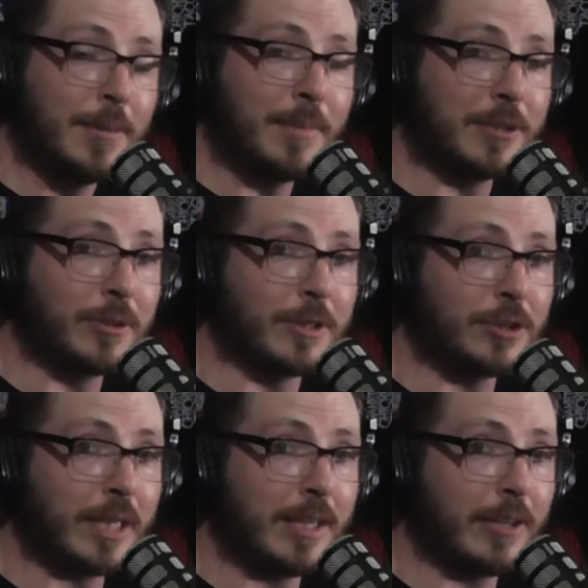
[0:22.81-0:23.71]
Make sure to
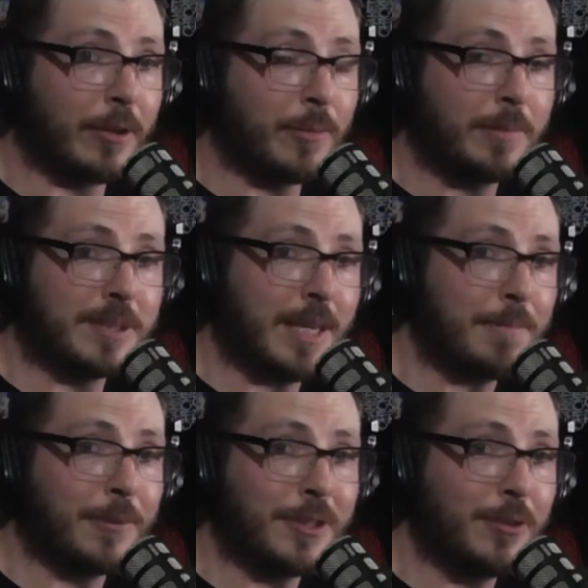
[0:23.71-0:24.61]
check out our website,
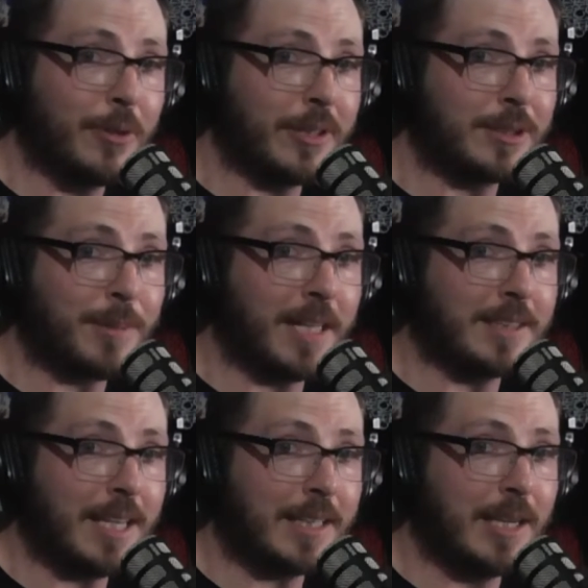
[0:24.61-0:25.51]

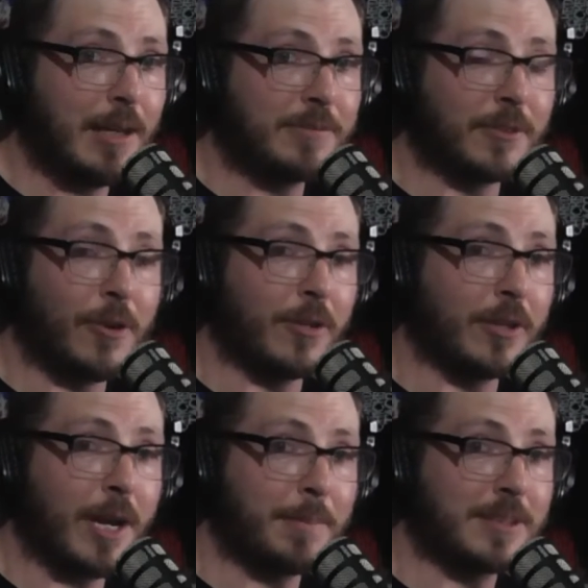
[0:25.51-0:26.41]
puttingyouonthespot.com, for all
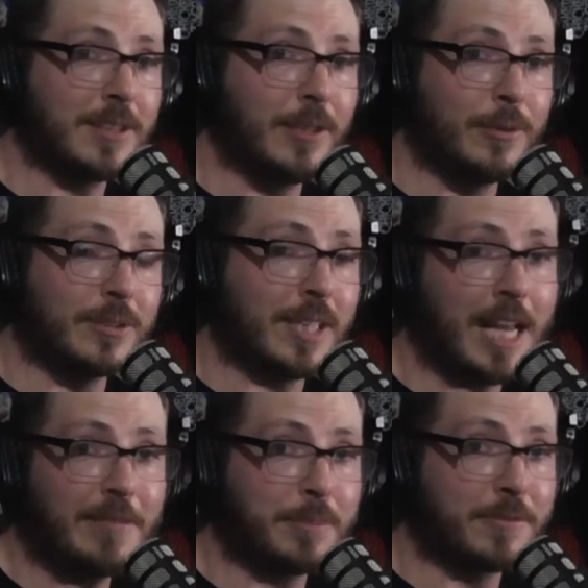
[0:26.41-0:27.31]
our episodes,
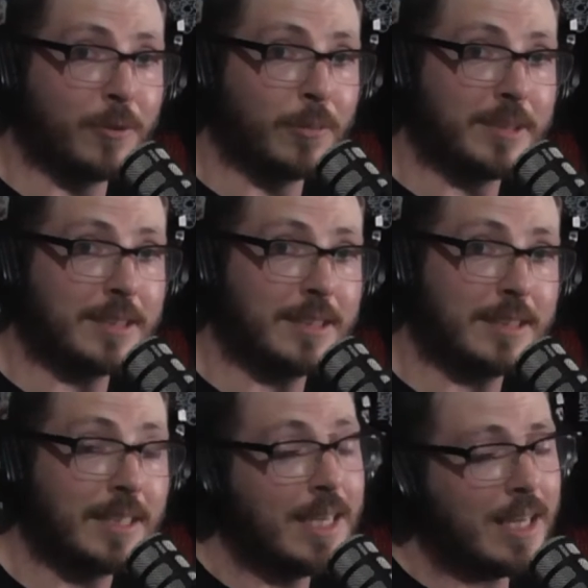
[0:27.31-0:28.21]
live
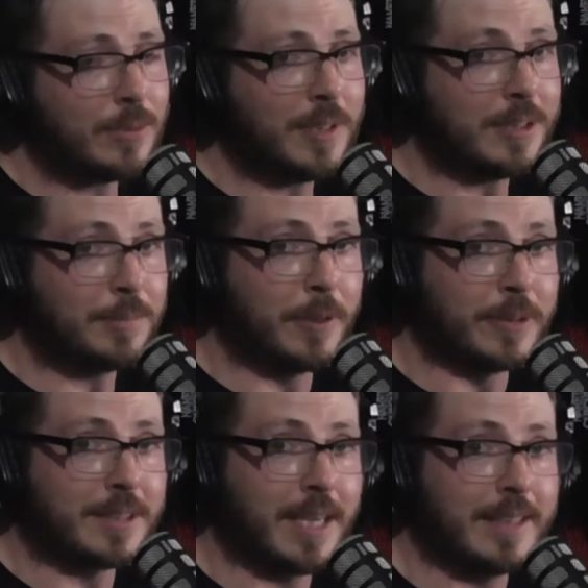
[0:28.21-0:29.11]
performances, as well as
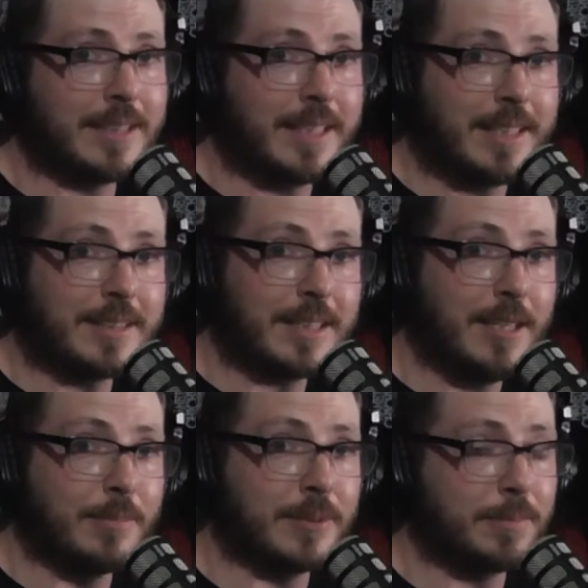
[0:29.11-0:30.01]
bonus content as it
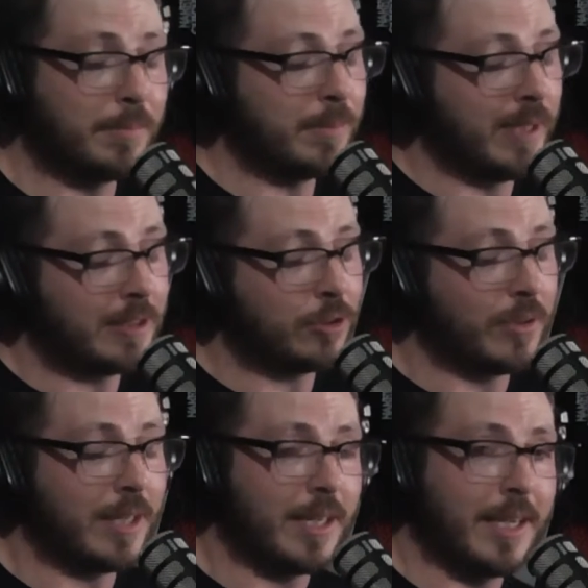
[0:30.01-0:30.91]
comes. Make
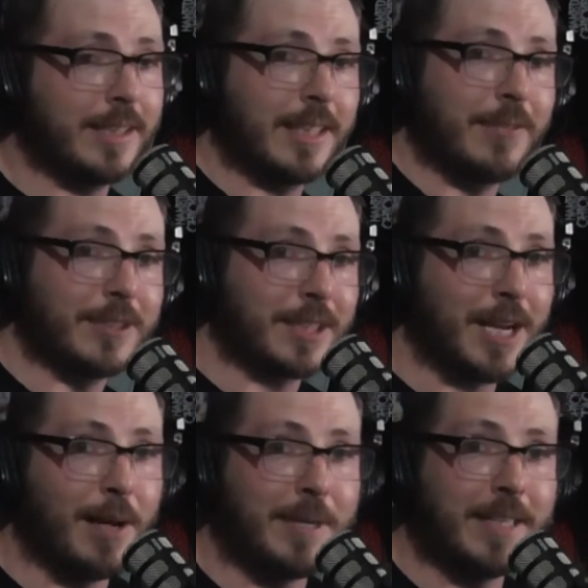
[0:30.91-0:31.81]
sure that you give us a
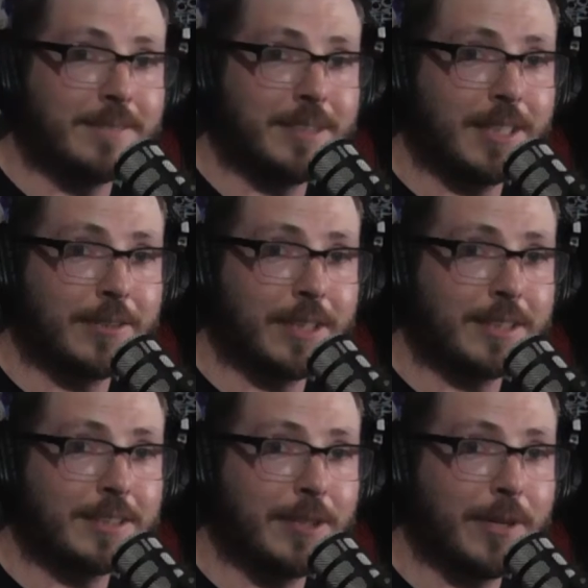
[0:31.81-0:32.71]
comment, let
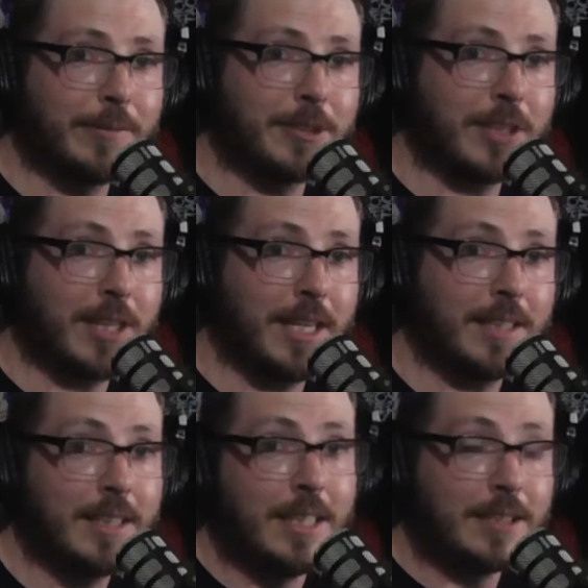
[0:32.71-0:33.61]
us know what you think.